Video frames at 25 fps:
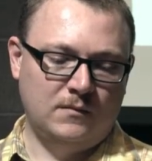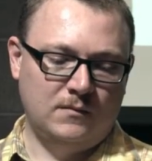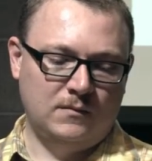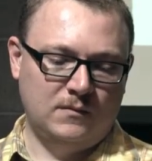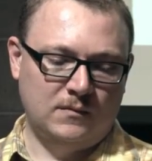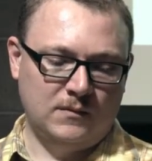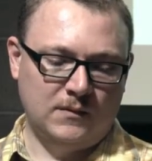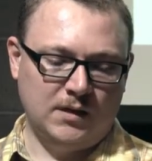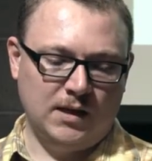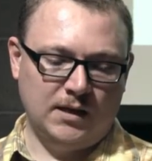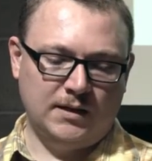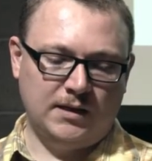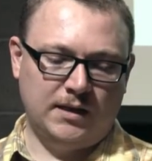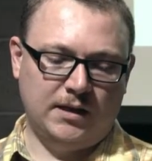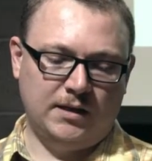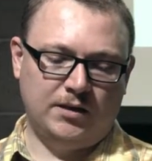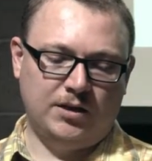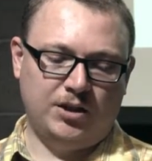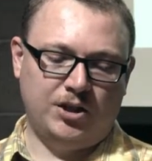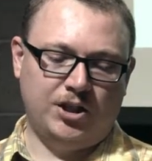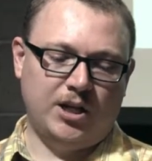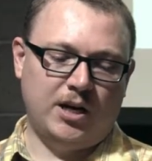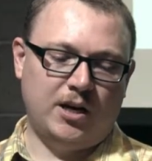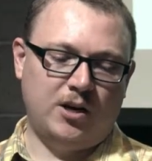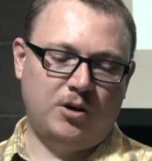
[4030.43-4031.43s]
let's get to
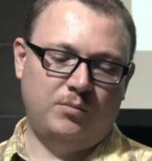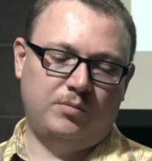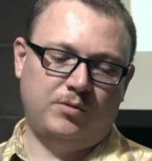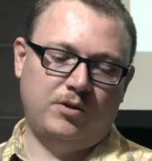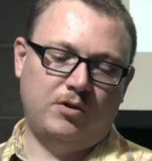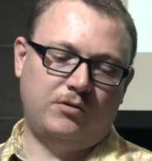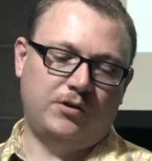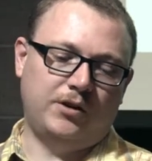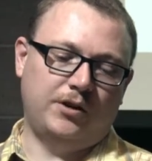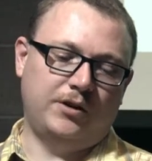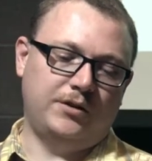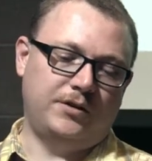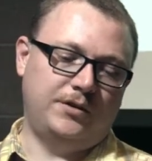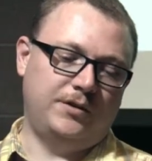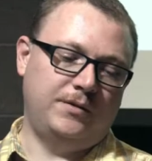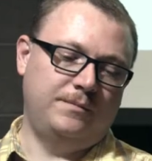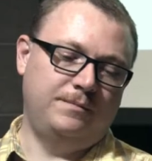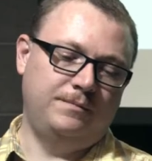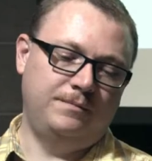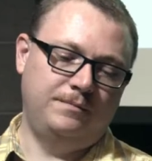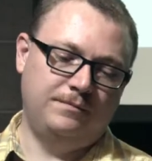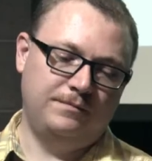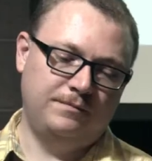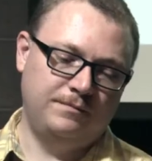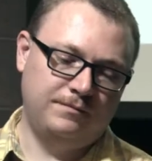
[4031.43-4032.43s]
shadow brokers.
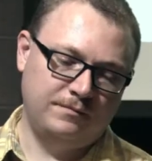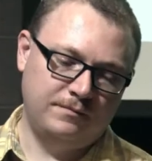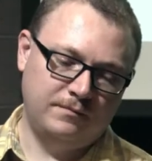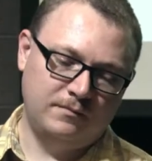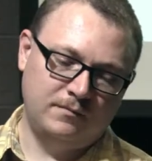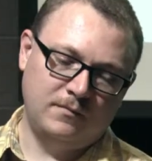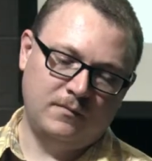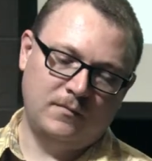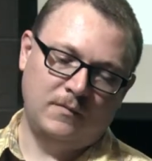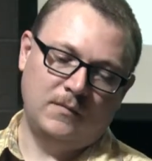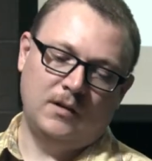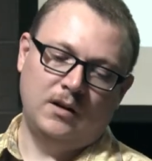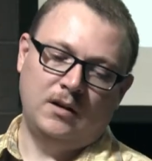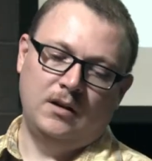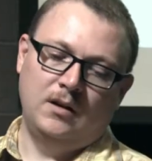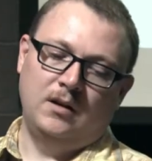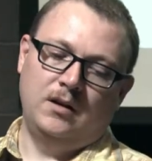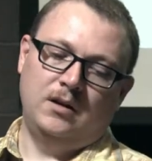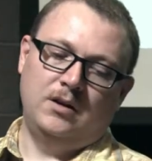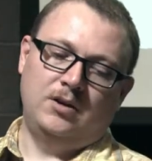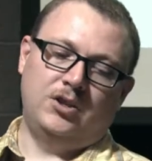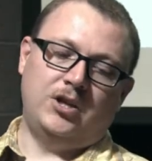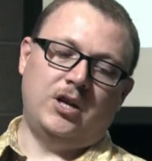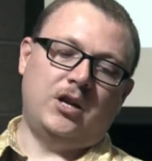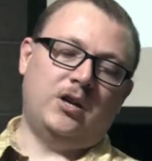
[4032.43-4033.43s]

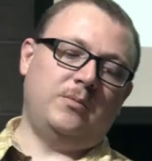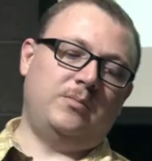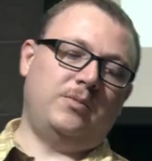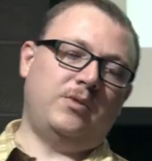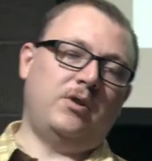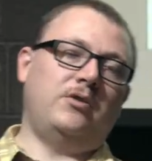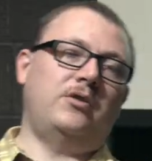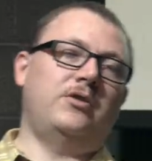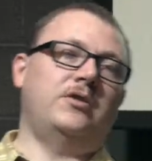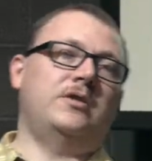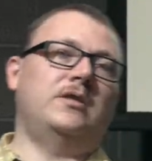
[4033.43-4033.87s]
Shadow brokers